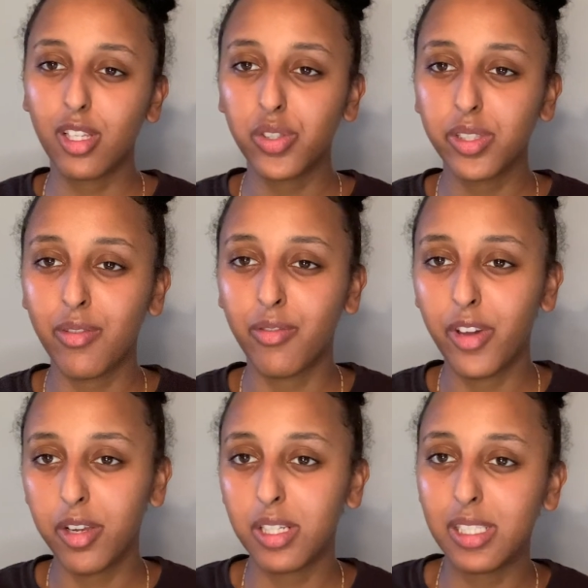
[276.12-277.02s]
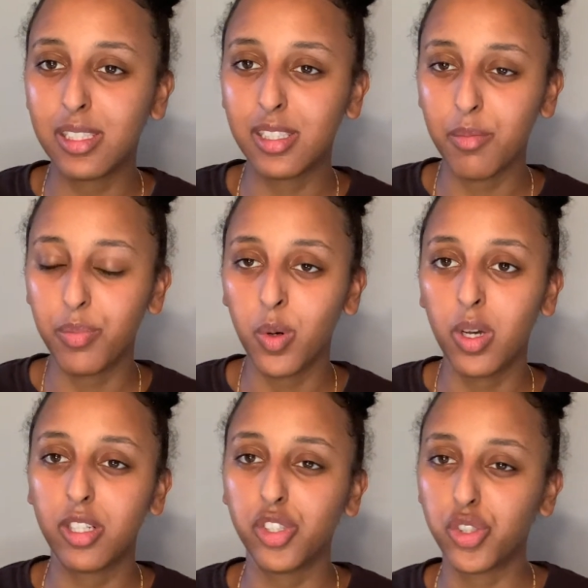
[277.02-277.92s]
this was a very simple
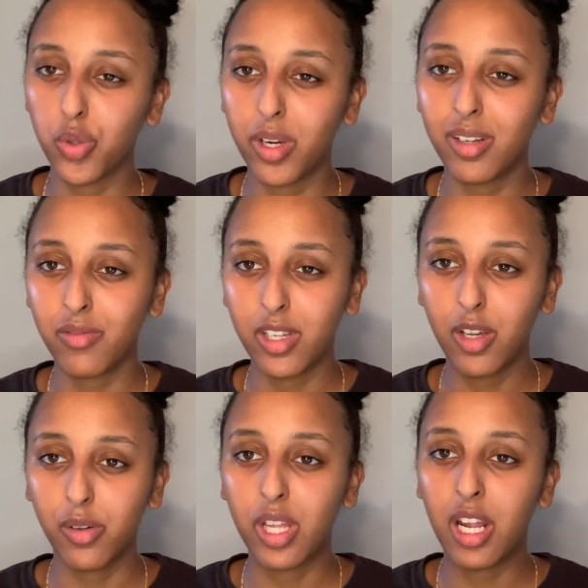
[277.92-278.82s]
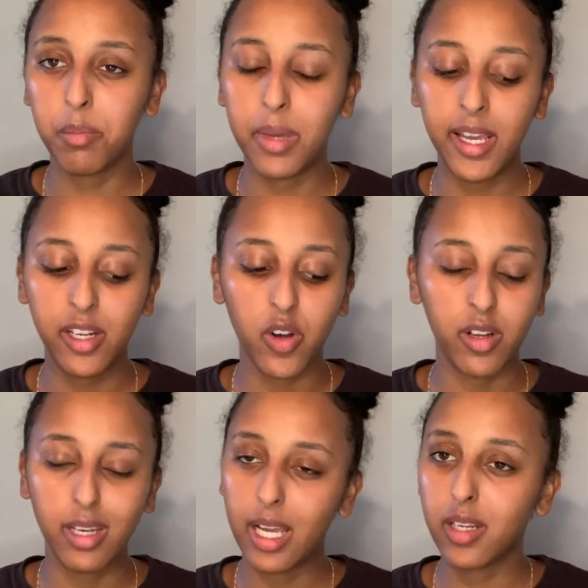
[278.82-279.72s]
and a short video that I made
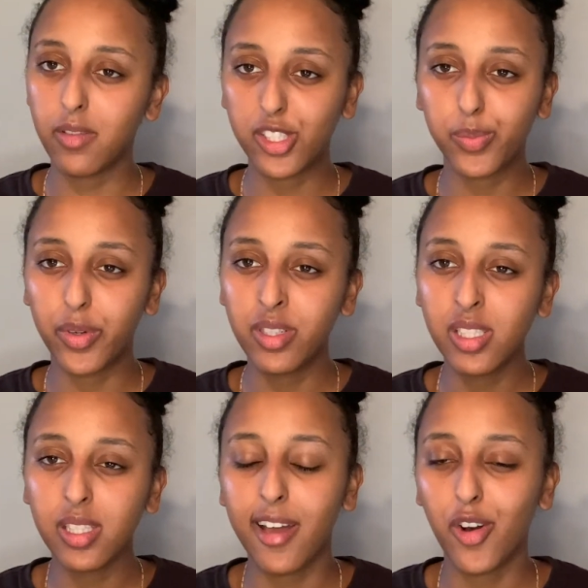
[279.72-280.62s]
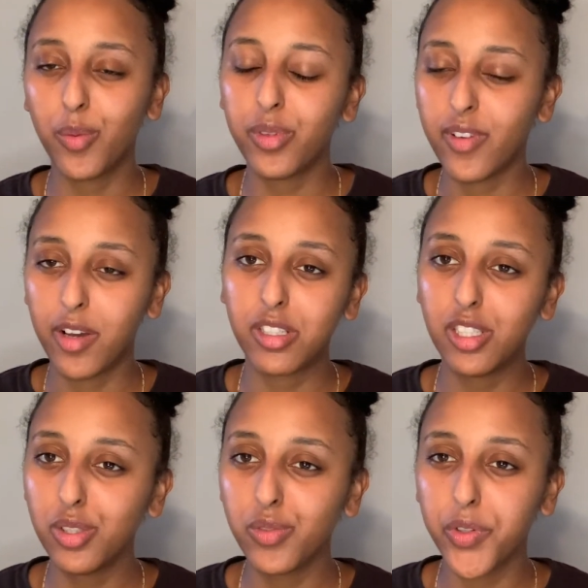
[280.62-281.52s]
on negative exponents. I hope you found it
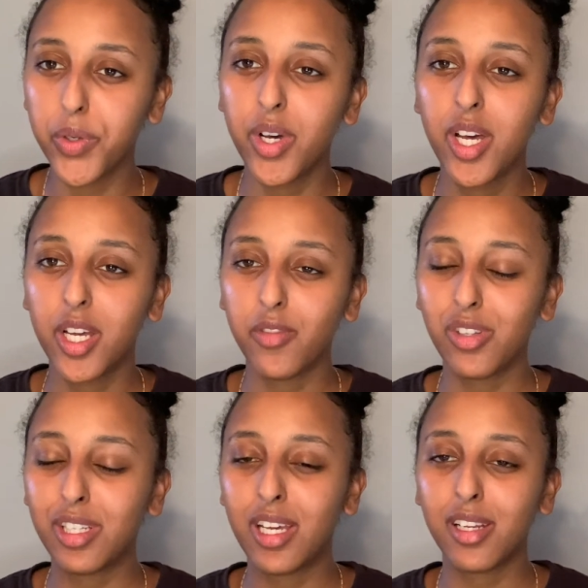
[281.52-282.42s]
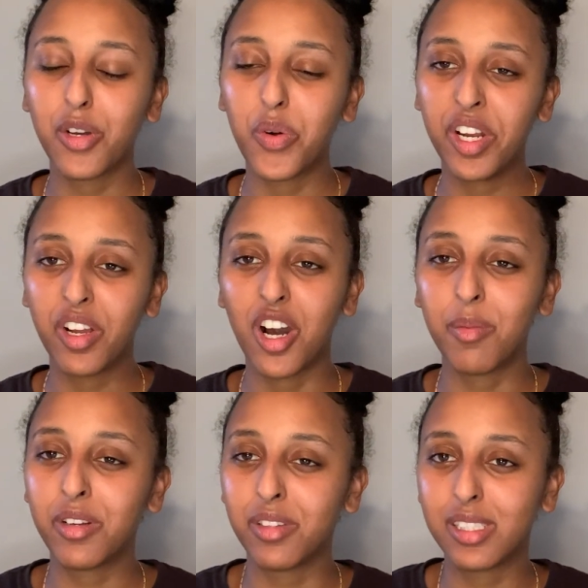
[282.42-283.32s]
useful. If you did, go ahead and
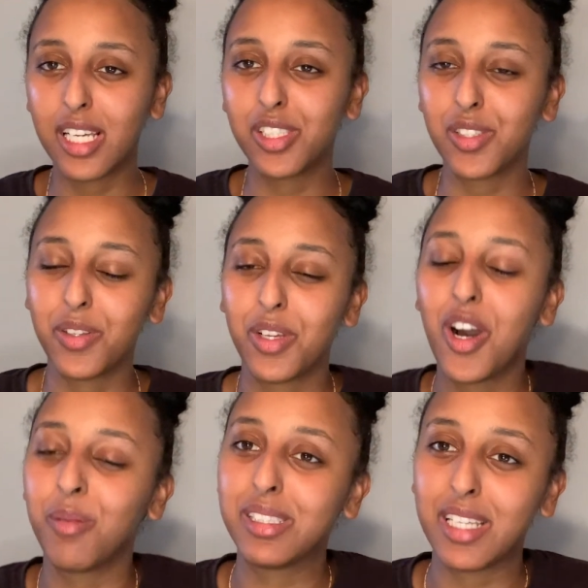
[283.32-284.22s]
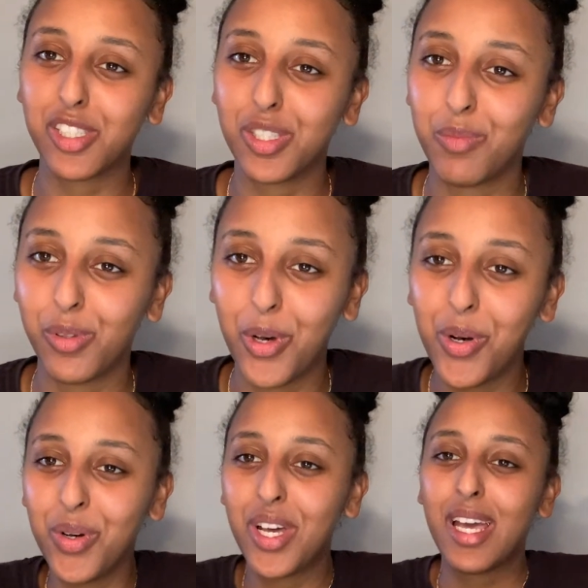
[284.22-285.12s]
comment on the comment section
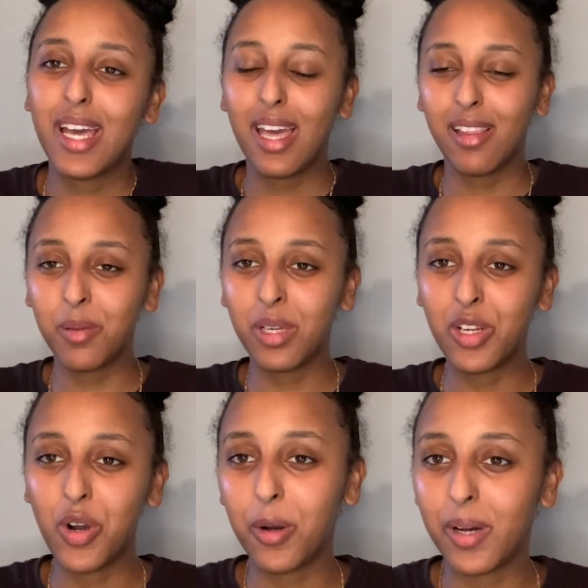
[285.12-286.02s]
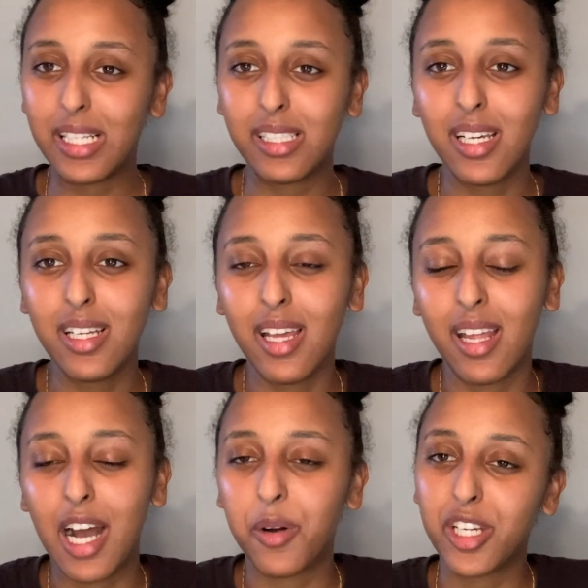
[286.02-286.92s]
below and let me know how I did
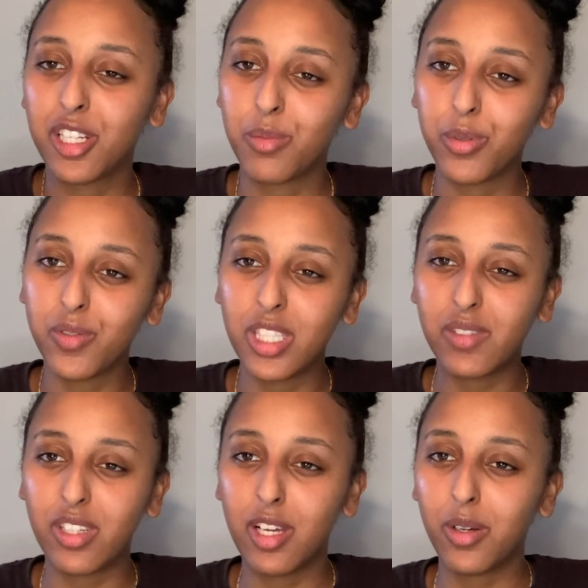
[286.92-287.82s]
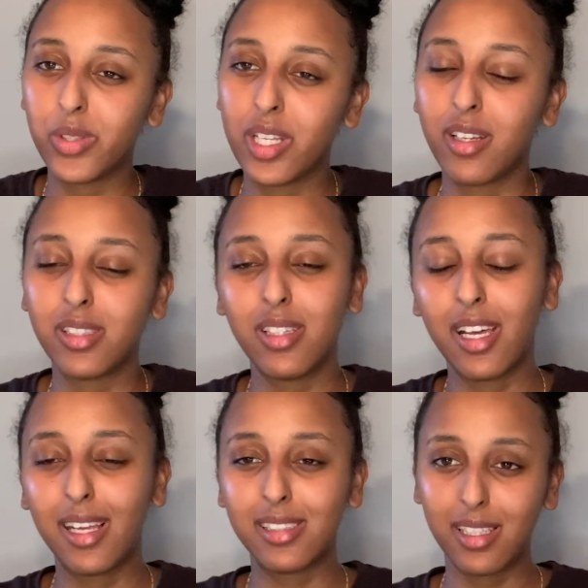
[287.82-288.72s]
and how I can improve these videos. And I'll see you
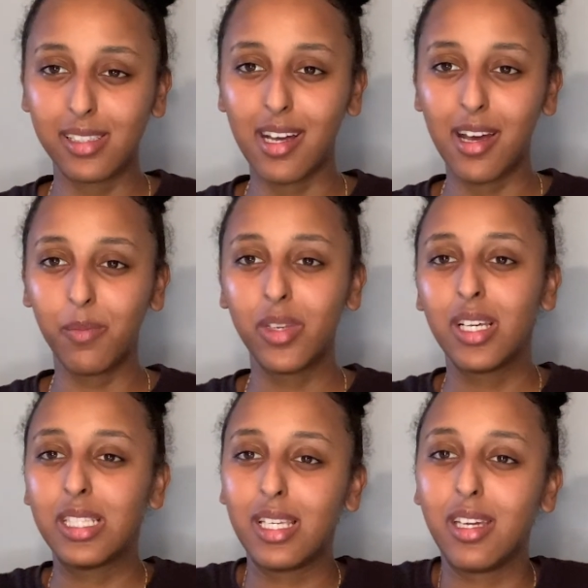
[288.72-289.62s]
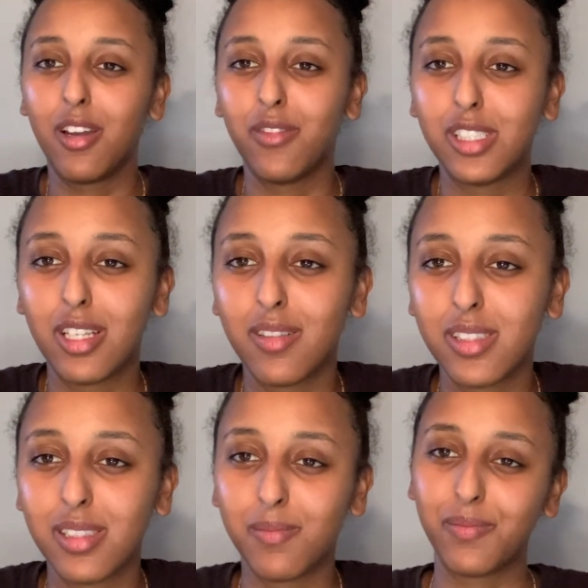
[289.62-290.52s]
guys next time. Take care of yourselves.